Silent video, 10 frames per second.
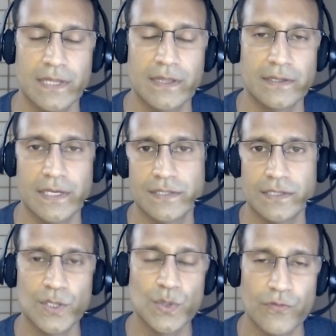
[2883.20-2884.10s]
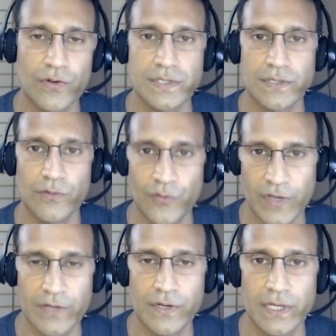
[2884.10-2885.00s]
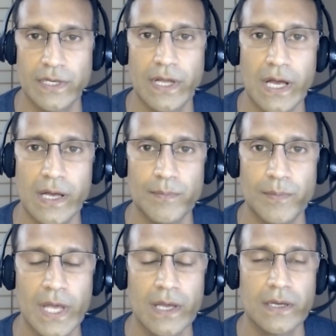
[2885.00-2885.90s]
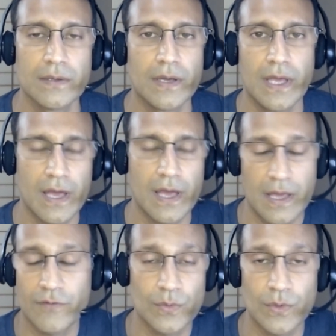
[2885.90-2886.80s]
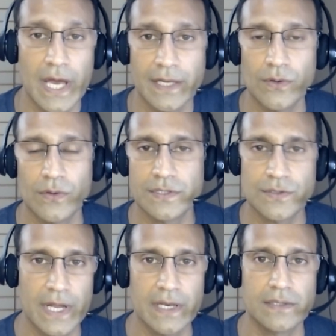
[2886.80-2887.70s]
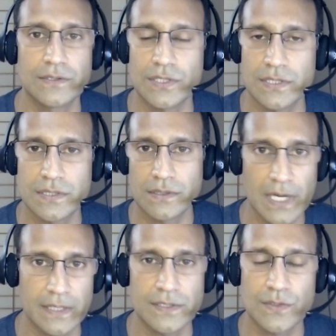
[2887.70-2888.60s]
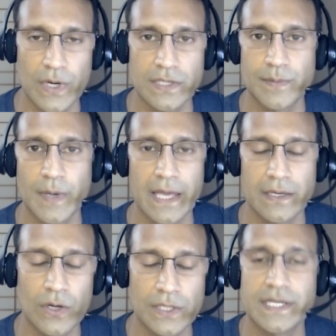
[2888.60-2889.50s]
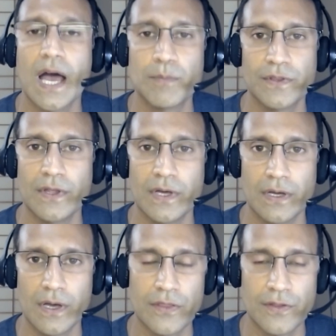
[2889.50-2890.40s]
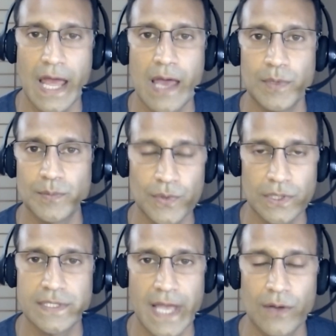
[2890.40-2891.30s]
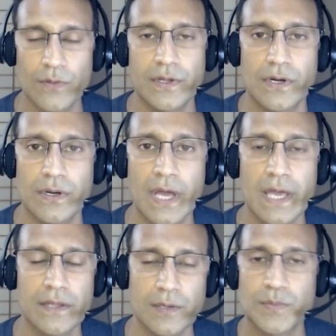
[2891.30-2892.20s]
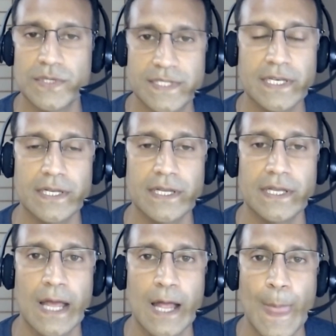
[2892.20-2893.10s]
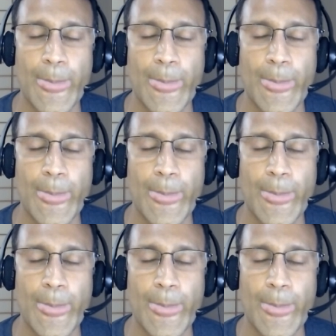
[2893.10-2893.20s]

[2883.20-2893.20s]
I think that's a universal favorite. Everyone I know that's read it just kind of swears by it, on top of the other habit books out there that preceded it.